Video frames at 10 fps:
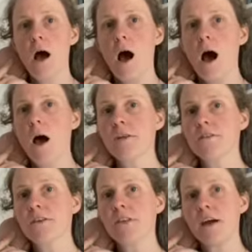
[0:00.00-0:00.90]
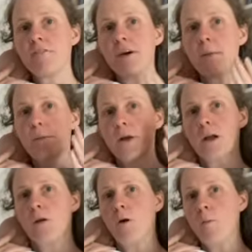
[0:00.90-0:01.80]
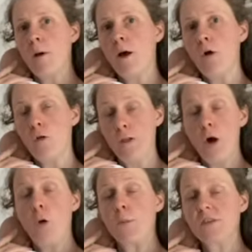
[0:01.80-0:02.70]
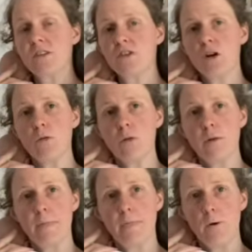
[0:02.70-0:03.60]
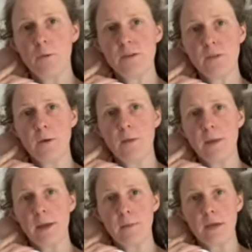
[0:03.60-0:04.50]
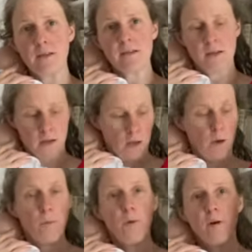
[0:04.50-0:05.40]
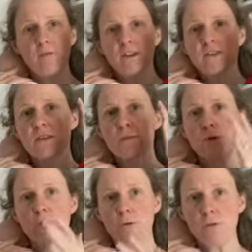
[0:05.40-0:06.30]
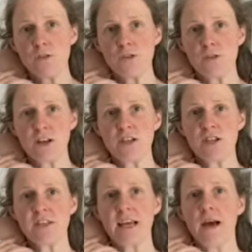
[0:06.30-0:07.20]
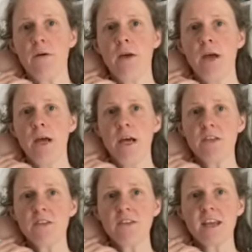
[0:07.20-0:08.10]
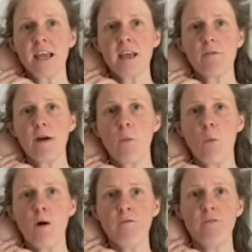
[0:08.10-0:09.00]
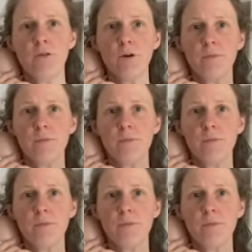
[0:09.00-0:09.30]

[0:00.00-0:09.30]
under that fabric on the opposite shoulder, opposite where the baby is. Put my wrist through, stretch it down, and just take it around 1 foot.